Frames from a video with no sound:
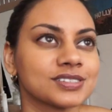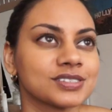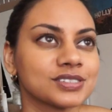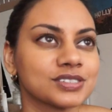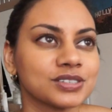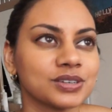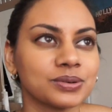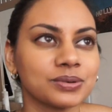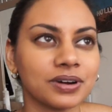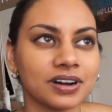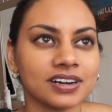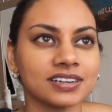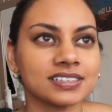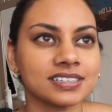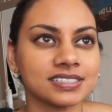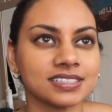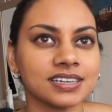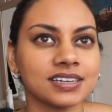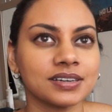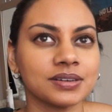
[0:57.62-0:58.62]
So hard
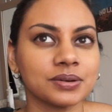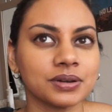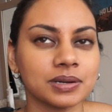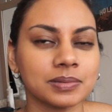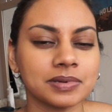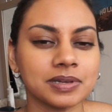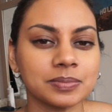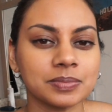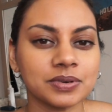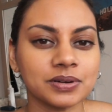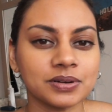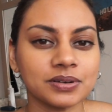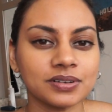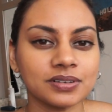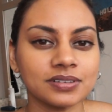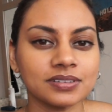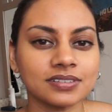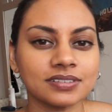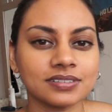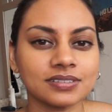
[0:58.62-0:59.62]
to say no to
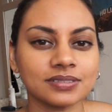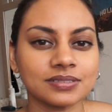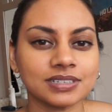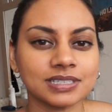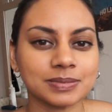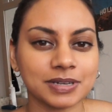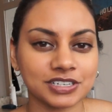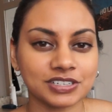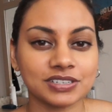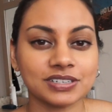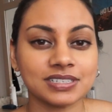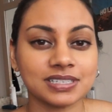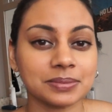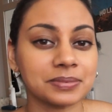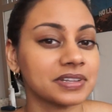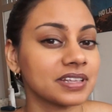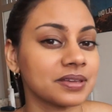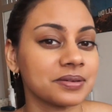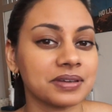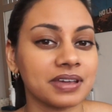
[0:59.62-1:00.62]
people, especially
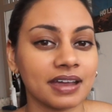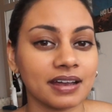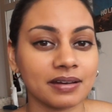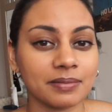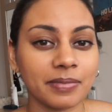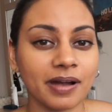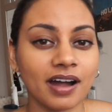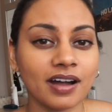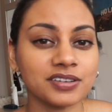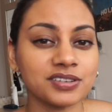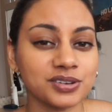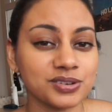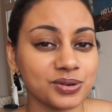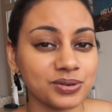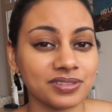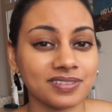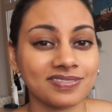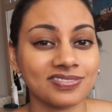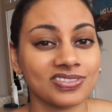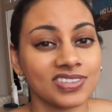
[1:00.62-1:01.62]
someone that you care about and you
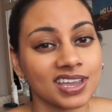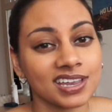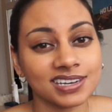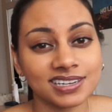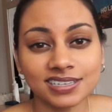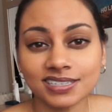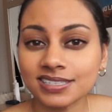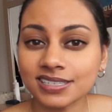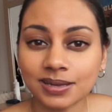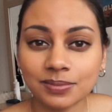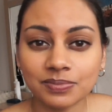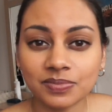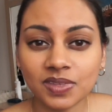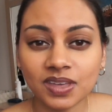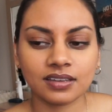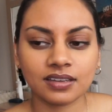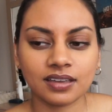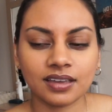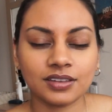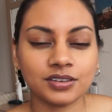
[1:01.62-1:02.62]
know that they need
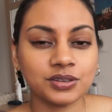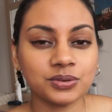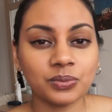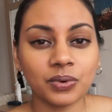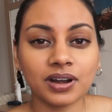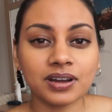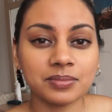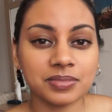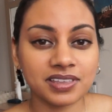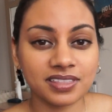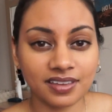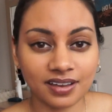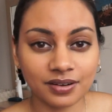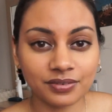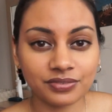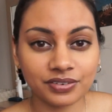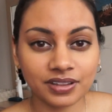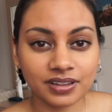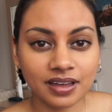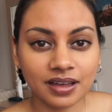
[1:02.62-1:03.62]
something and you want to be there
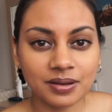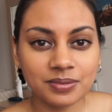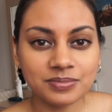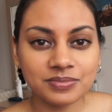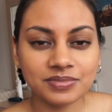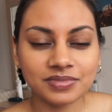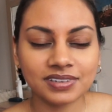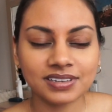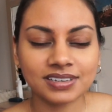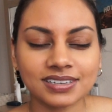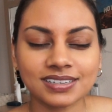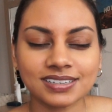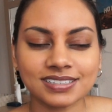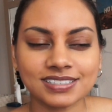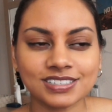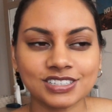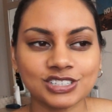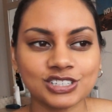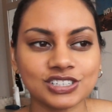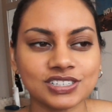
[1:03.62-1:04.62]
for them.
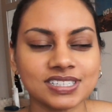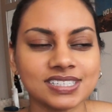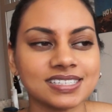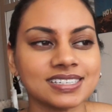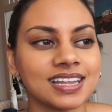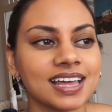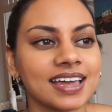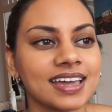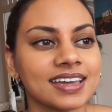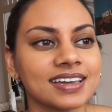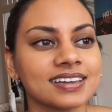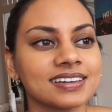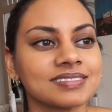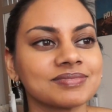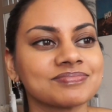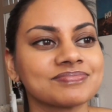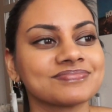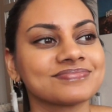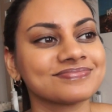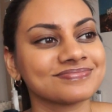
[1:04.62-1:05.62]
It's just like,
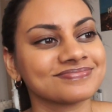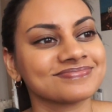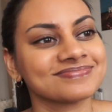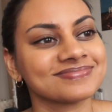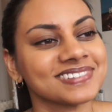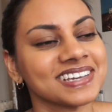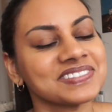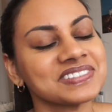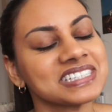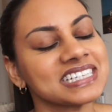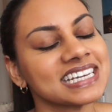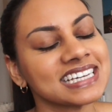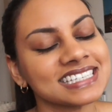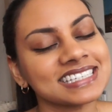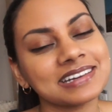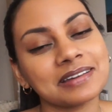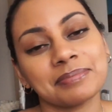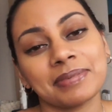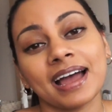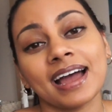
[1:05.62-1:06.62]
you have to take a
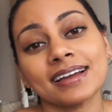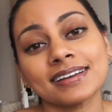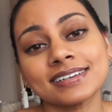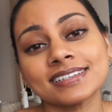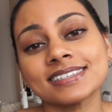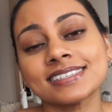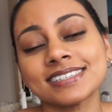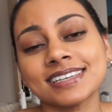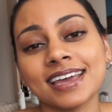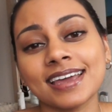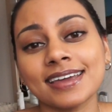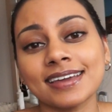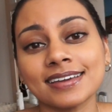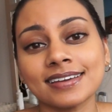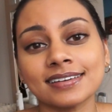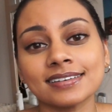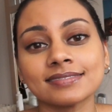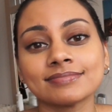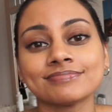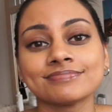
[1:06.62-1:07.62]
step back and
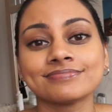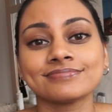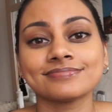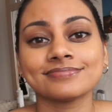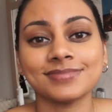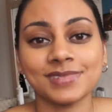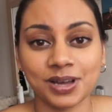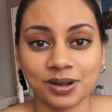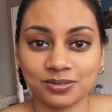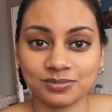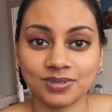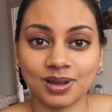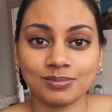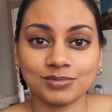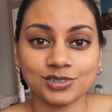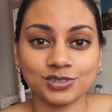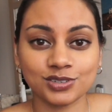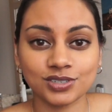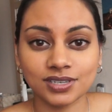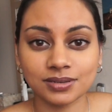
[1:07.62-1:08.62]
say, no,
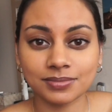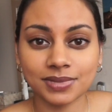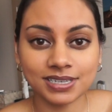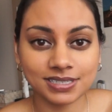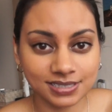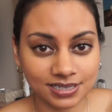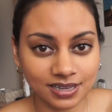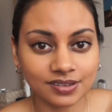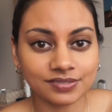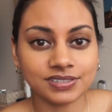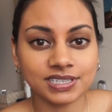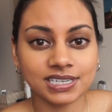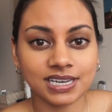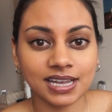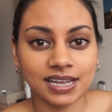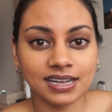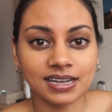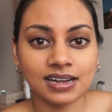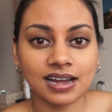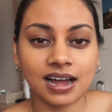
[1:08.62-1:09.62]
I'm choosing myself
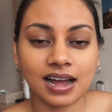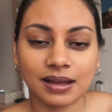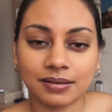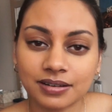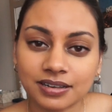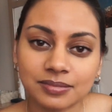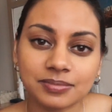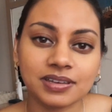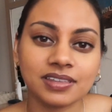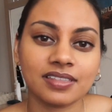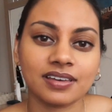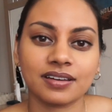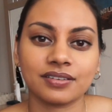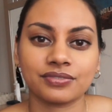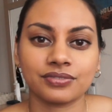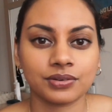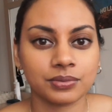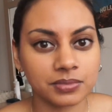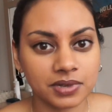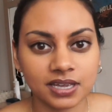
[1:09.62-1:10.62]
today. I'm going to be there
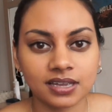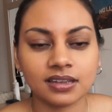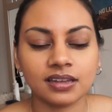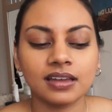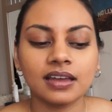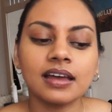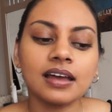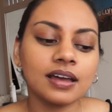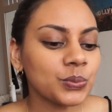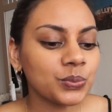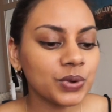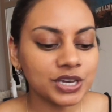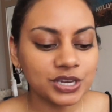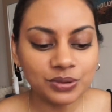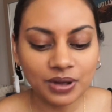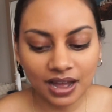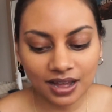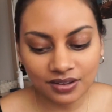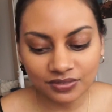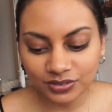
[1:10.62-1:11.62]
for me. When
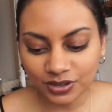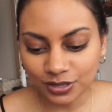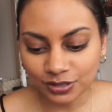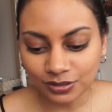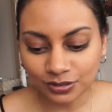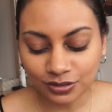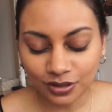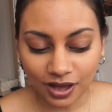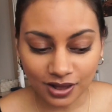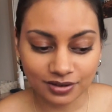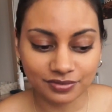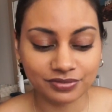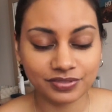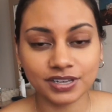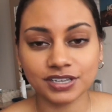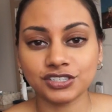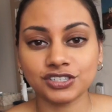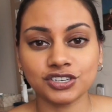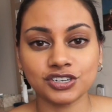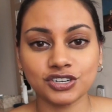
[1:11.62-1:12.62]
you have a lot of
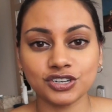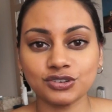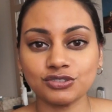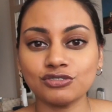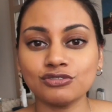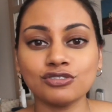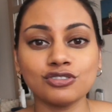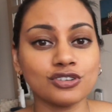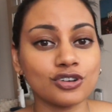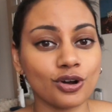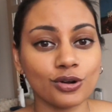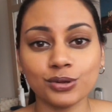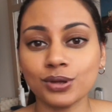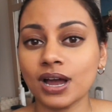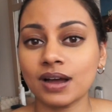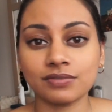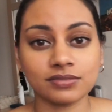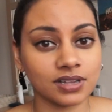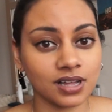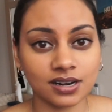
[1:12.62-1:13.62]
things to do, you know you
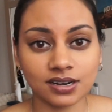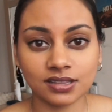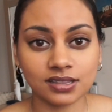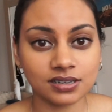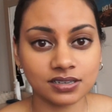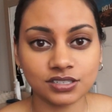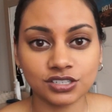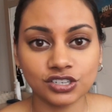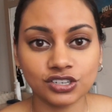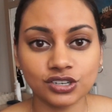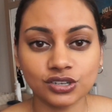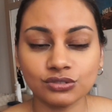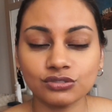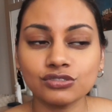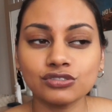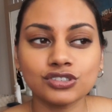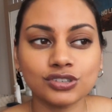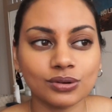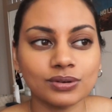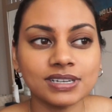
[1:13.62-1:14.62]
have a lot of things to do,
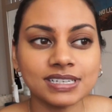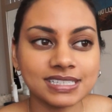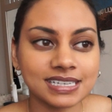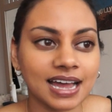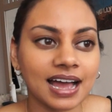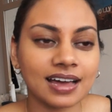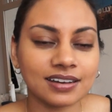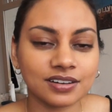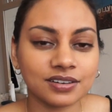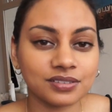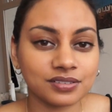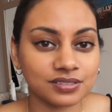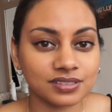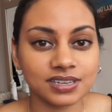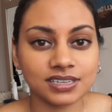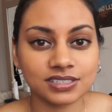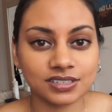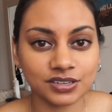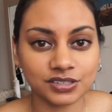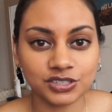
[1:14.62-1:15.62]
you don't need to add other
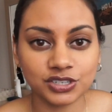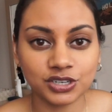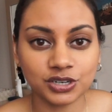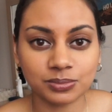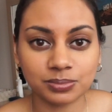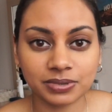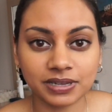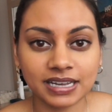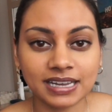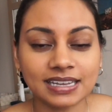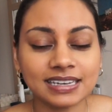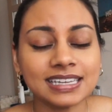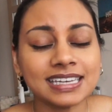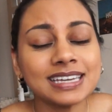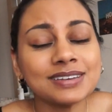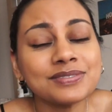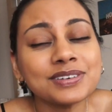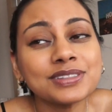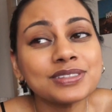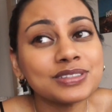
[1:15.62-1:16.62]
things onto your plate,
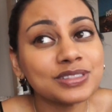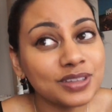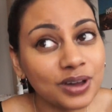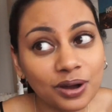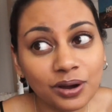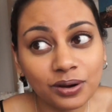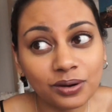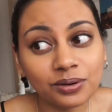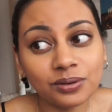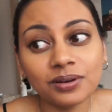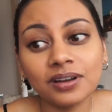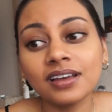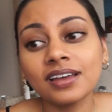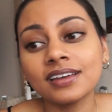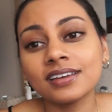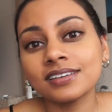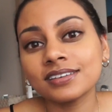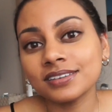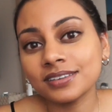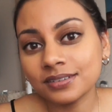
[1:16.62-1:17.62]
even though
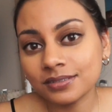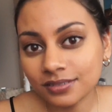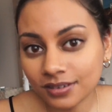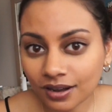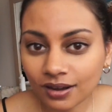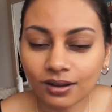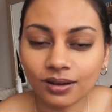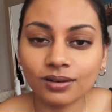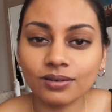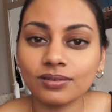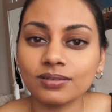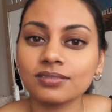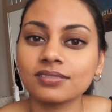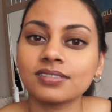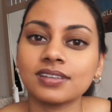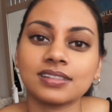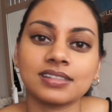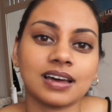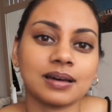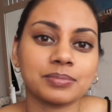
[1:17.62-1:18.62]
you know
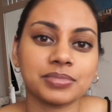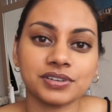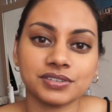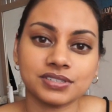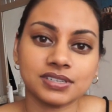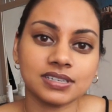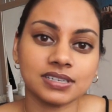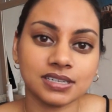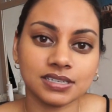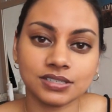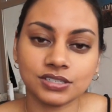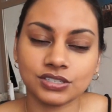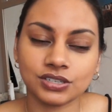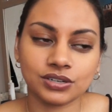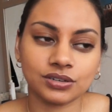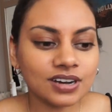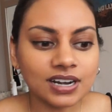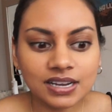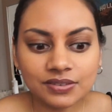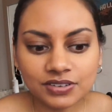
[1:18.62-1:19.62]
that that person needs
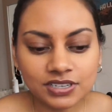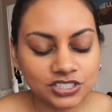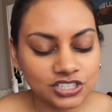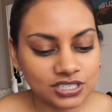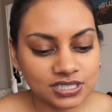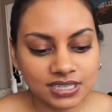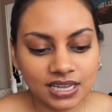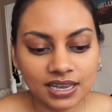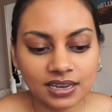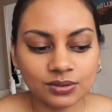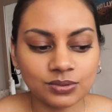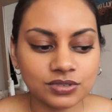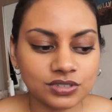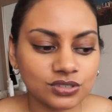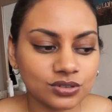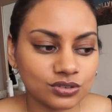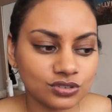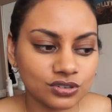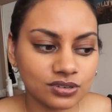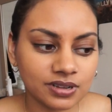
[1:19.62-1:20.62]
you. Not even just like with
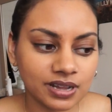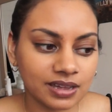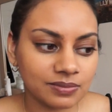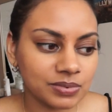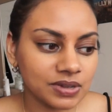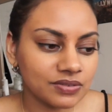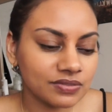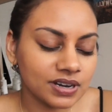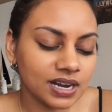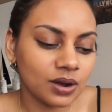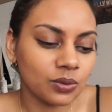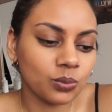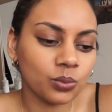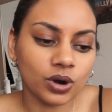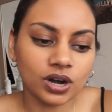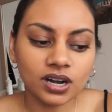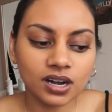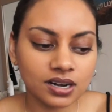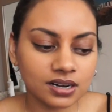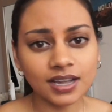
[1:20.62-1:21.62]
social life, even at
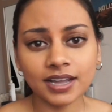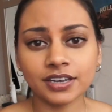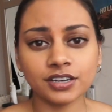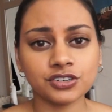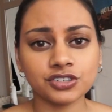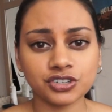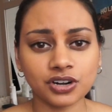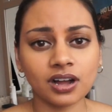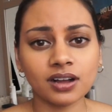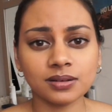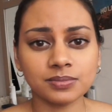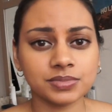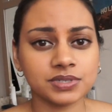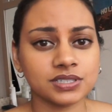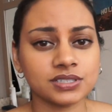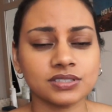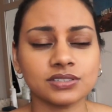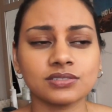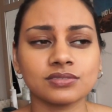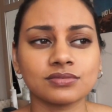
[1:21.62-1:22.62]
work, at your
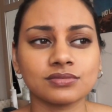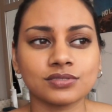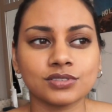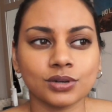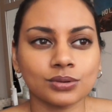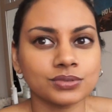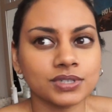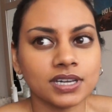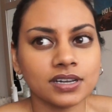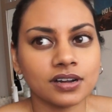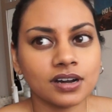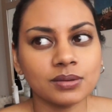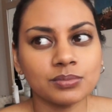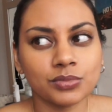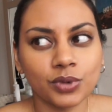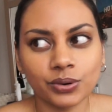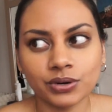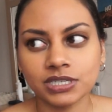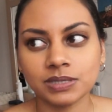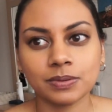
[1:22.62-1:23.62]
jobs. Don't take
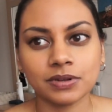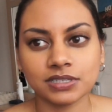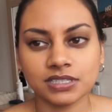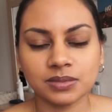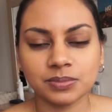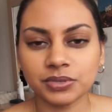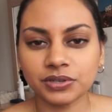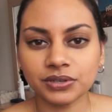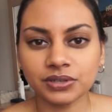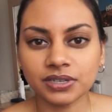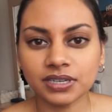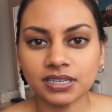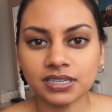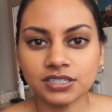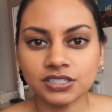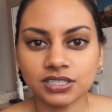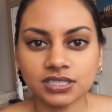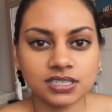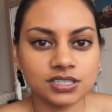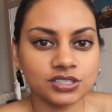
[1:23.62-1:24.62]
on more
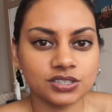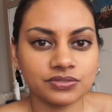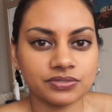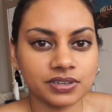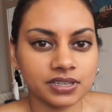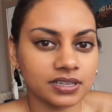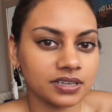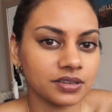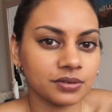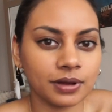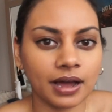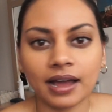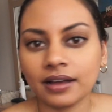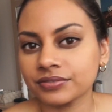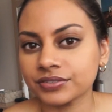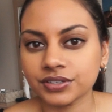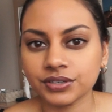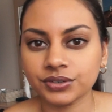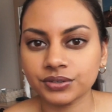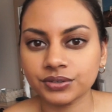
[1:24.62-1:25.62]
responsibility just because you feel like you
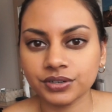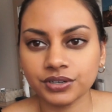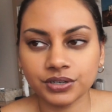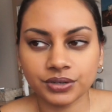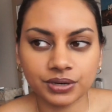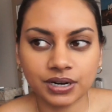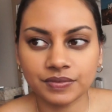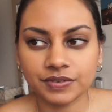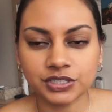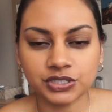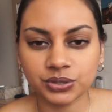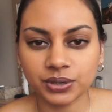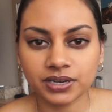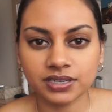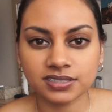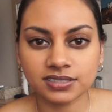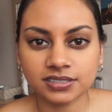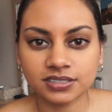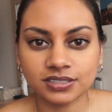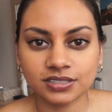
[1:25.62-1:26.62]
have to or you don't have a
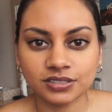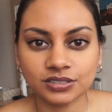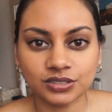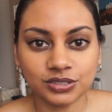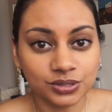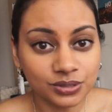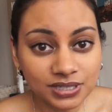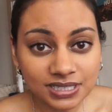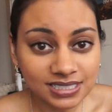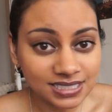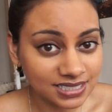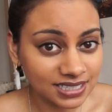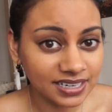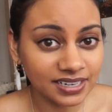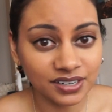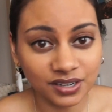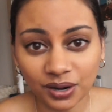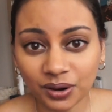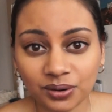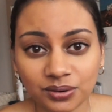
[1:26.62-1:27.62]
choice. You can
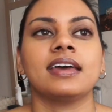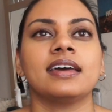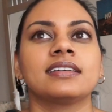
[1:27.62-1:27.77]
say no.